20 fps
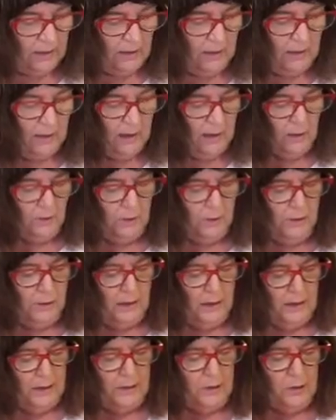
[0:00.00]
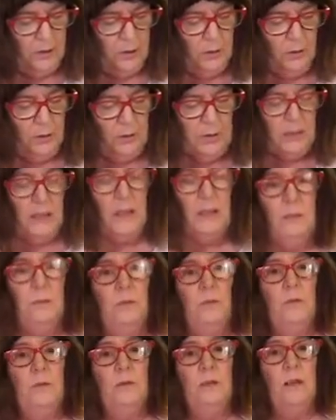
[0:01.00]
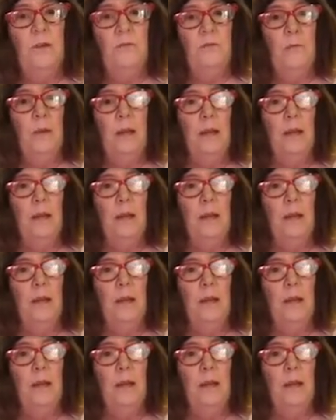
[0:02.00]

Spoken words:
So now we're going to add 2 teaspoons of